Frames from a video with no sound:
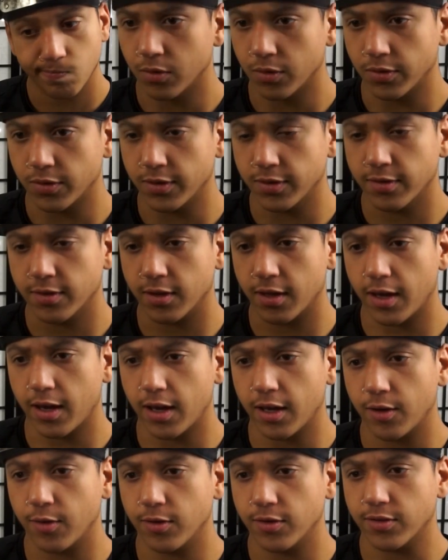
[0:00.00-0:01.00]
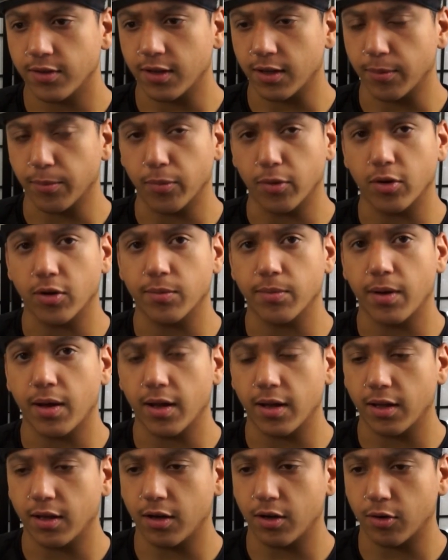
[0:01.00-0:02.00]
Was this the guy who was like murked
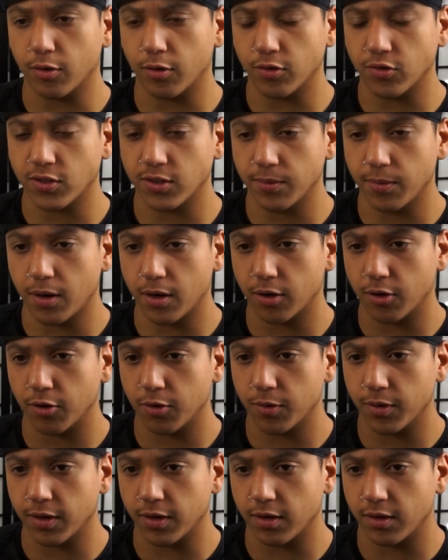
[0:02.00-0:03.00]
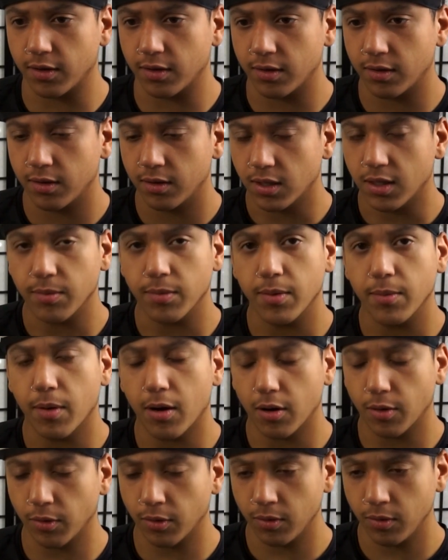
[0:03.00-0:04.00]
by uh, Orochimaru and
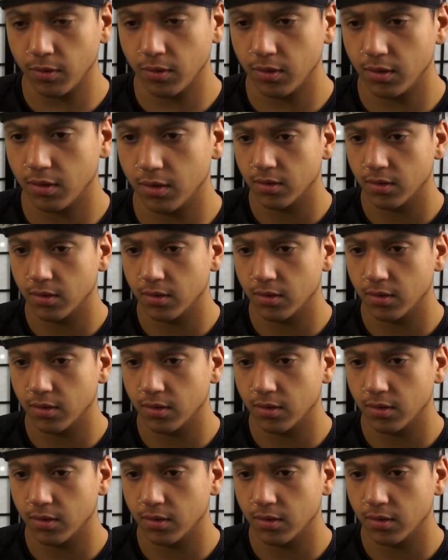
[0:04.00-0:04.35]
Kimimaro?